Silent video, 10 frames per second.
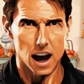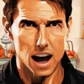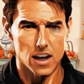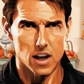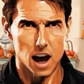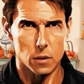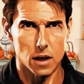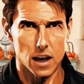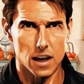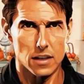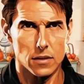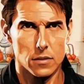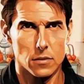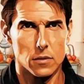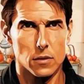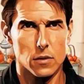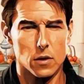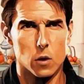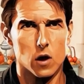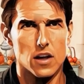I shall begin.
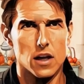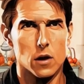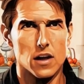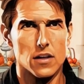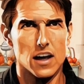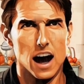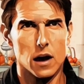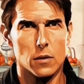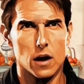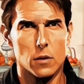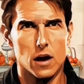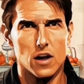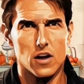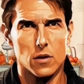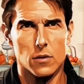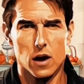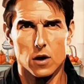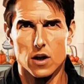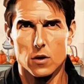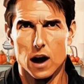Once upon a time, in a picturesque
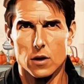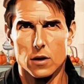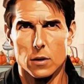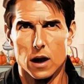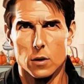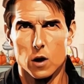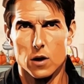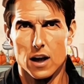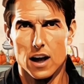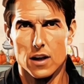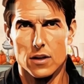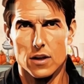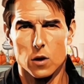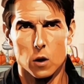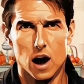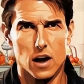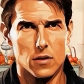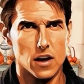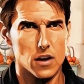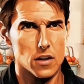meadow surrounded by rolling hills and
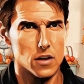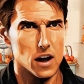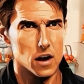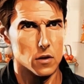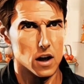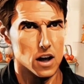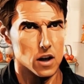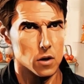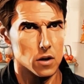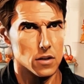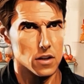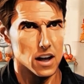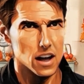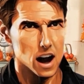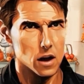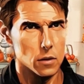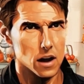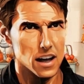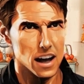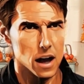wildflowers of every hue, lived a young
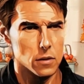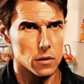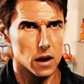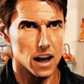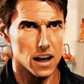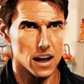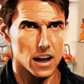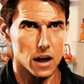bunny named Benny.